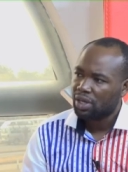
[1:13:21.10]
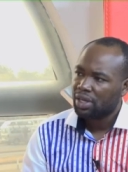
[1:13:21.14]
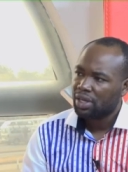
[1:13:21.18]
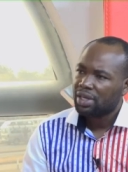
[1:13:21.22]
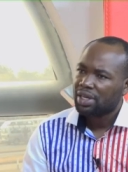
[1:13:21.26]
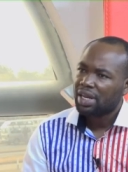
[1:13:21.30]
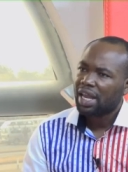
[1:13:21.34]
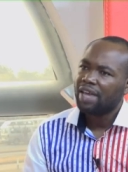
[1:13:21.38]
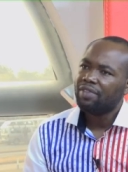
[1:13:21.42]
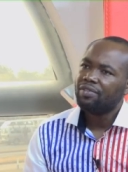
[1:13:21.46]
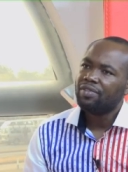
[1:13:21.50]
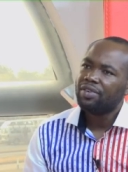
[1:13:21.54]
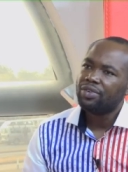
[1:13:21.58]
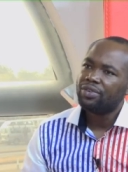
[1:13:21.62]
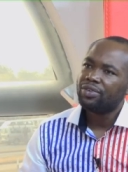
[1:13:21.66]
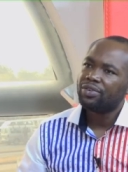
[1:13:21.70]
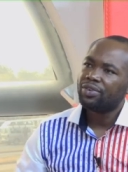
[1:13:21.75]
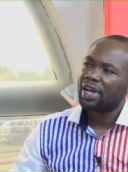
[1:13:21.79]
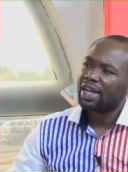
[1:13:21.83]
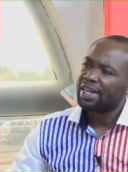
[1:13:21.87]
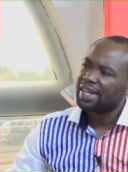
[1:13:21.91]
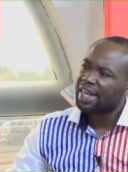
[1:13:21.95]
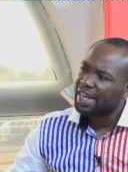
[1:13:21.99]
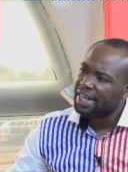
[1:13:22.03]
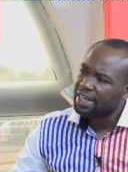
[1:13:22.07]
not even
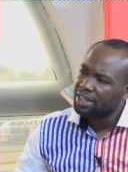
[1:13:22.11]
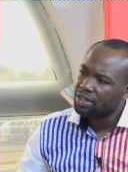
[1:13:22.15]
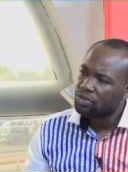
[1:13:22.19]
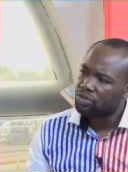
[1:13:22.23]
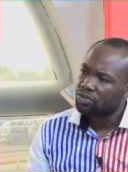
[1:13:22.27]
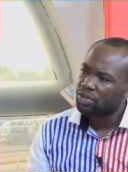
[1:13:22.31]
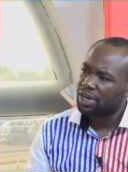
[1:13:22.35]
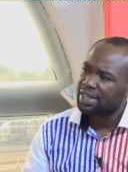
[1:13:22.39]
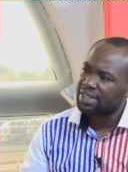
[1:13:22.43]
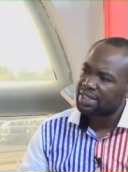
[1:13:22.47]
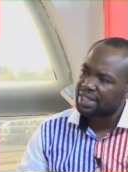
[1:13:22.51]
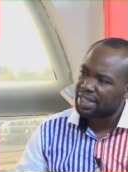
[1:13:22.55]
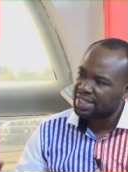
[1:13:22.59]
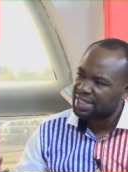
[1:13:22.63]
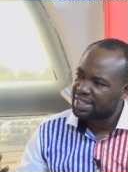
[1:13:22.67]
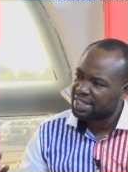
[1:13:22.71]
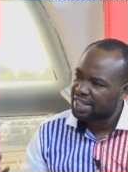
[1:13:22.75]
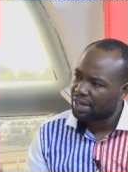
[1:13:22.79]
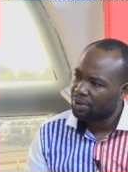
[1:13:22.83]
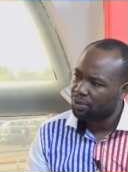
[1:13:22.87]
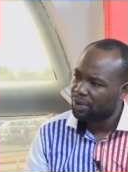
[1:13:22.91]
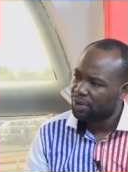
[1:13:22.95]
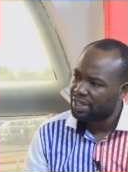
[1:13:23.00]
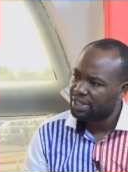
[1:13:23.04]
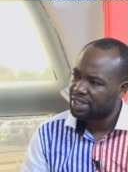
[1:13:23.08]
share the interest it
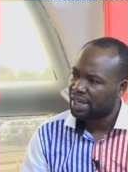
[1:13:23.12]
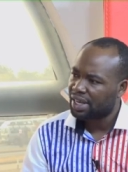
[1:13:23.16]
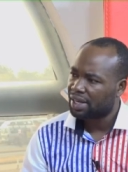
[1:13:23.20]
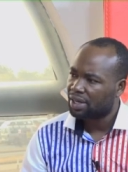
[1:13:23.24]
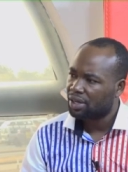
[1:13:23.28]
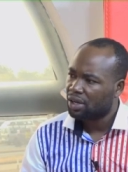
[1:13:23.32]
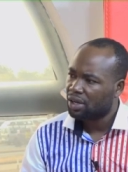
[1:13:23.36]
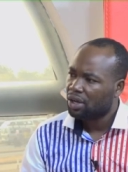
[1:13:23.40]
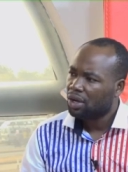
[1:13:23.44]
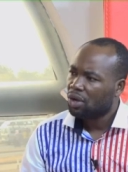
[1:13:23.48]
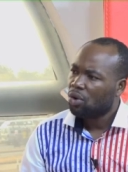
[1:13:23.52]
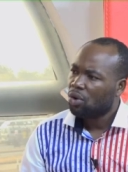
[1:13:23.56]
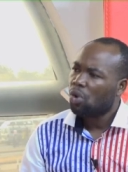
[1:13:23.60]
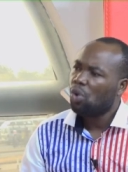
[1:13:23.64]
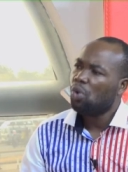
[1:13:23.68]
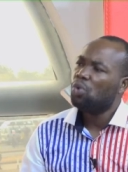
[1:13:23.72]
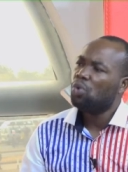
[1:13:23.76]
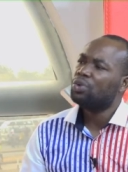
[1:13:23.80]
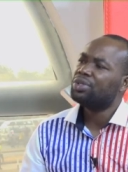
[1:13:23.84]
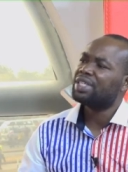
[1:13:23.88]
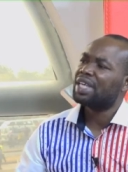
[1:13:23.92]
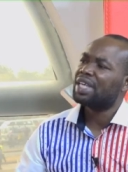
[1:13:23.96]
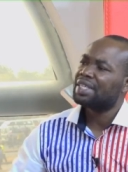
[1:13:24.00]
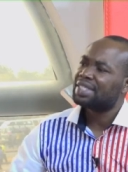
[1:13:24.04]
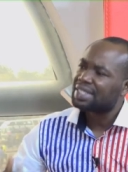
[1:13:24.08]
generated. Who
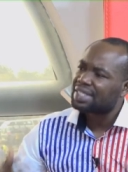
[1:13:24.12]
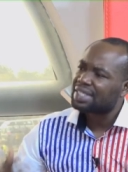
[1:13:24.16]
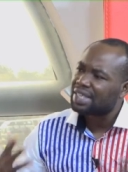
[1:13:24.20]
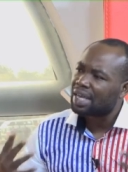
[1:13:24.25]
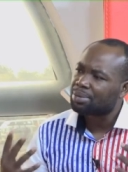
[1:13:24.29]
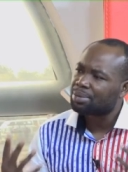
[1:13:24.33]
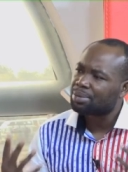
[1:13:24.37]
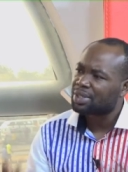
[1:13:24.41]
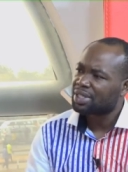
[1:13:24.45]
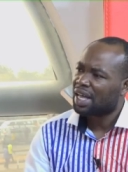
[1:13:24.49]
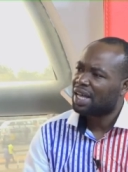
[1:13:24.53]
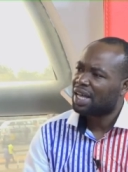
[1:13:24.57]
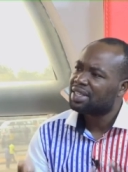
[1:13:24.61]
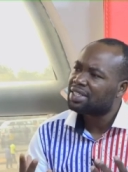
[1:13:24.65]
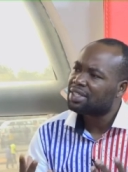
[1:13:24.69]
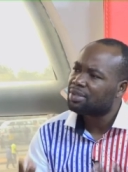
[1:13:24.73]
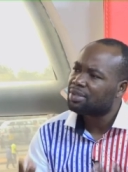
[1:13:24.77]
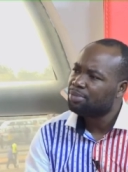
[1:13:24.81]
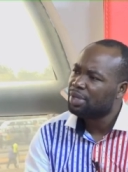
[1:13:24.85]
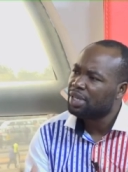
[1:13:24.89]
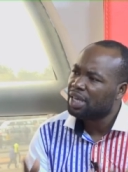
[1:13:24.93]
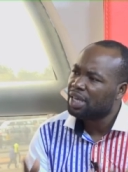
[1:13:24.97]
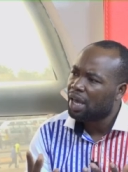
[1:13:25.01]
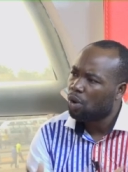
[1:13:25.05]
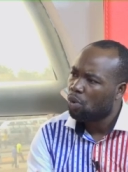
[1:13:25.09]
says substance
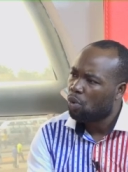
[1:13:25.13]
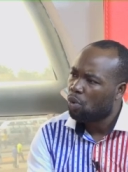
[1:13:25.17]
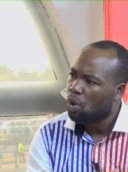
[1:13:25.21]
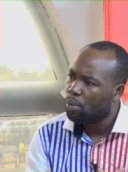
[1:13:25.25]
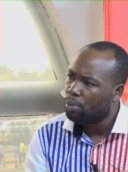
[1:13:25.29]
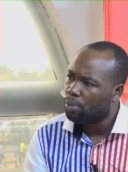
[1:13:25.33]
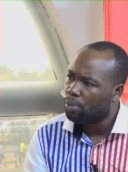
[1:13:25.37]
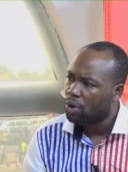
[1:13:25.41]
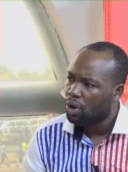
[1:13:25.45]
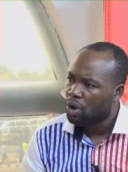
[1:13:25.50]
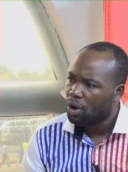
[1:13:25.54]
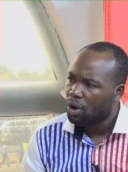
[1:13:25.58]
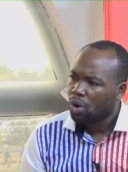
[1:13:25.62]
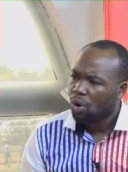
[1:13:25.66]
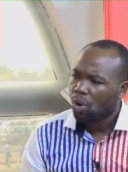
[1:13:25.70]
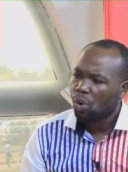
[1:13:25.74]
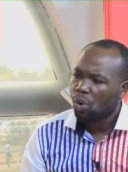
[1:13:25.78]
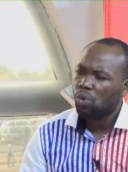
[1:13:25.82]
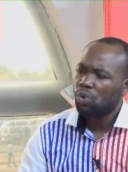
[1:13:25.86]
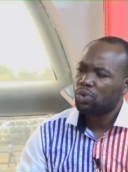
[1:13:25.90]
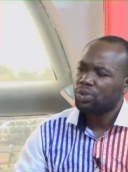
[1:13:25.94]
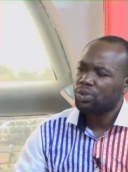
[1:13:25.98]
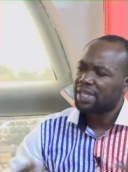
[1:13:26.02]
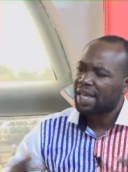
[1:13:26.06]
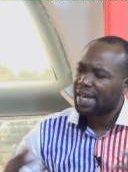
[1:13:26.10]
be a womb?
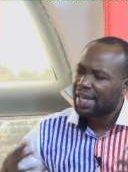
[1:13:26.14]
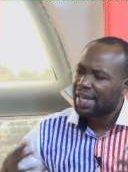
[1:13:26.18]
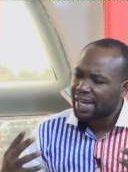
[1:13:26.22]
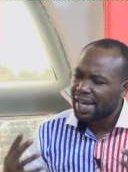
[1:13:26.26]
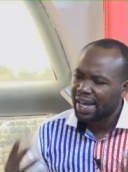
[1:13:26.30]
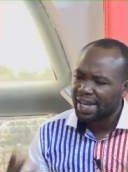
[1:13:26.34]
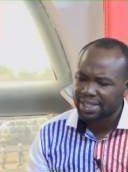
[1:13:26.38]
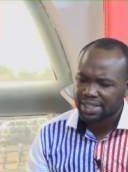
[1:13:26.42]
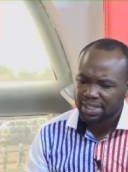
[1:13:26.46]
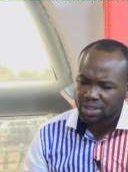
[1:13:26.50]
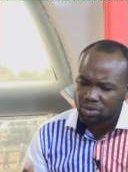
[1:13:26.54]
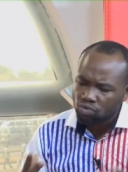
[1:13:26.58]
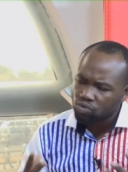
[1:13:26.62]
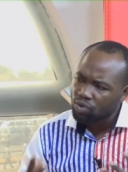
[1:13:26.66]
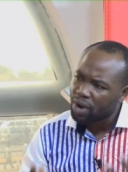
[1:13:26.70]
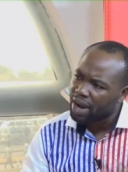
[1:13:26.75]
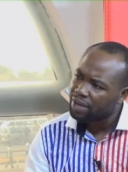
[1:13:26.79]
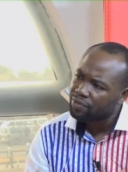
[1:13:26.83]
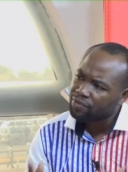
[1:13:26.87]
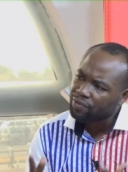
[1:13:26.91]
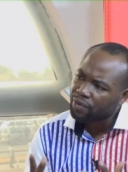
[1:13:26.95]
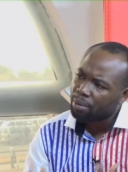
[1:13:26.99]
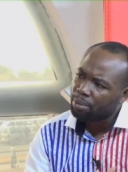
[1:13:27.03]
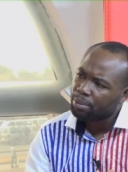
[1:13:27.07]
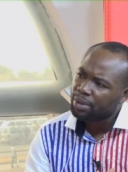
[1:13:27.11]
Who say case right
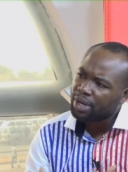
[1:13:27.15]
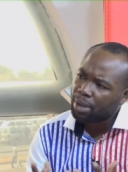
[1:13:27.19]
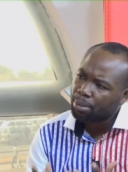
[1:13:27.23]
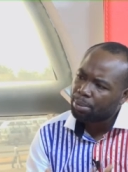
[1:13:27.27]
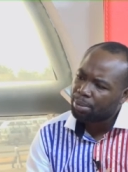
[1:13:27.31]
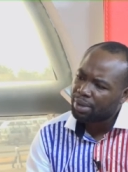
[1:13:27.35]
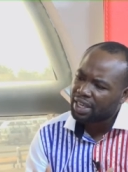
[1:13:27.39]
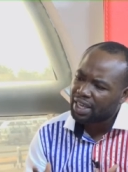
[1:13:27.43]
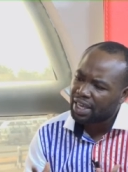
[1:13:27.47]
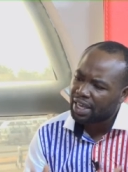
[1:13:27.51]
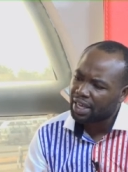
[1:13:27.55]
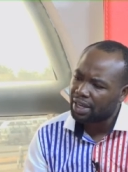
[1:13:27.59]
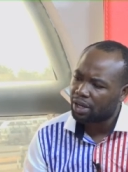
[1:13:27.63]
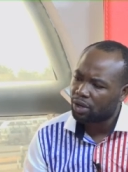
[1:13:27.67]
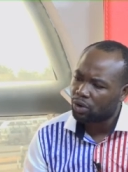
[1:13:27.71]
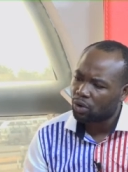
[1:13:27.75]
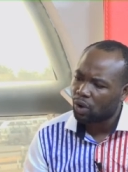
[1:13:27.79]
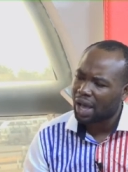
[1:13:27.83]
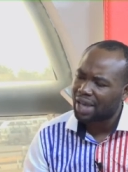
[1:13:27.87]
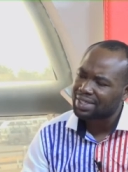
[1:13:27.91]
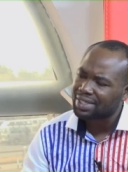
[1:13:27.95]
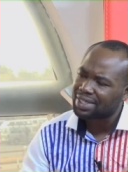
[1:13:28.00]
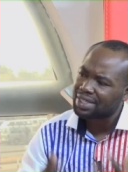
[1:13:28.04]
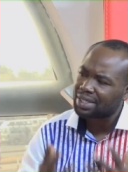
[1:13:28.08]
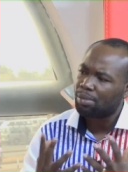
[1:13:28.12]
from the beginning, you know,
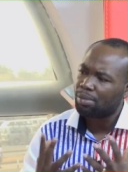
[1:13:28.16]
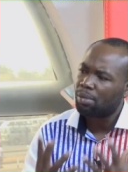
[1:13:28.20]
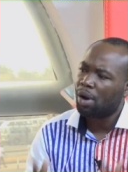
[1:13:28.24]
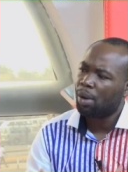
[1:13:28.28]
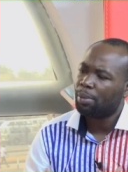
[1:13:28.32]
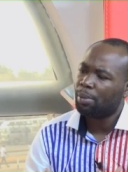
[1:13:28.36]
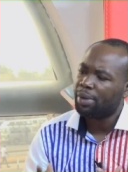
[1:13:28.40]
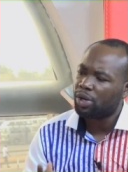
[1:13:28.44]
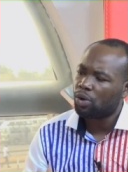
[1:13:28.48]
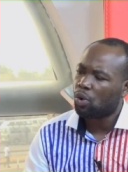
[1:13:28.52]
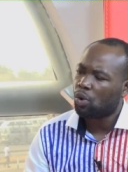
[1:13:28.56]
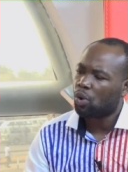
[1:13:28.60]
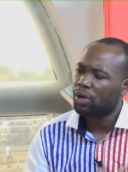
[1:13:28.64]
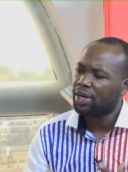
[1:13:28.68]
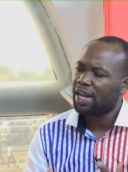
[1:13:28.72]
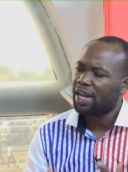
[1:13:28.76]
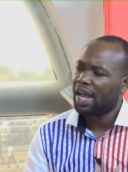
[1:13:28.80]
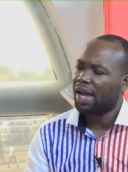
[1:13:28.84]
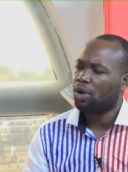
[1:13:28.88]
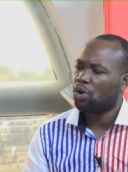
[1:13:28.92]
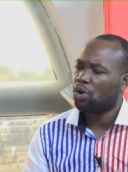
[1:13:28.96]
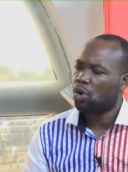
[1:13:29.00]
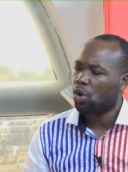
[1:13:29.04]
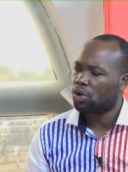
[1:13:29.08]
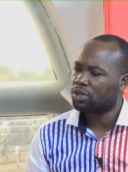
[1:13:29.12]
as someone with the court
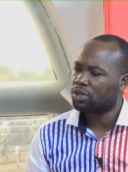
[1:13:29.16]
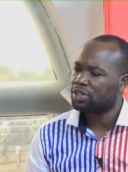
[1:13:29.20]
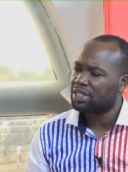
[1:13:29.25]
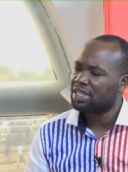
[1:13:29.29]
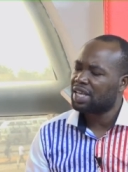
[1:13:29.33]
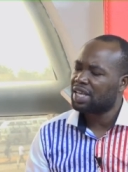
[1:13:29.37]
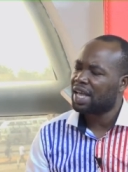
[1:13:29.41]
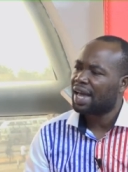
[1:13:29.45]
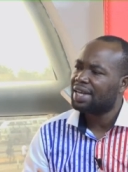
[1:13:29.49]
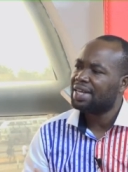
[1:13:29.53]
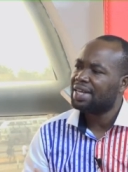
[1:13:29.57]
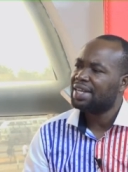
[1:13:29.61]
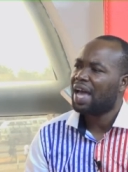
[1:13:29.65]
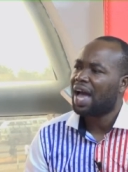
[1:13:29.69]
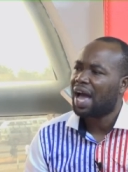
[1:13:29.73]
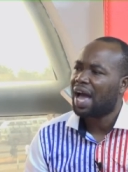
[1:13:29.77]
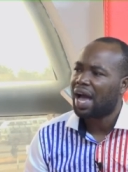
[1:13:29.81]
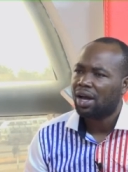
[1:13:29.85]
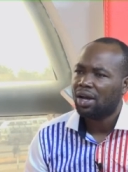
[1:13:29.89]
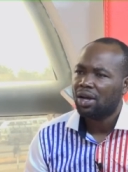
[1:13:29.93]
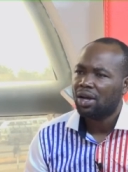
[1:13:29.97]
dying court in the idea,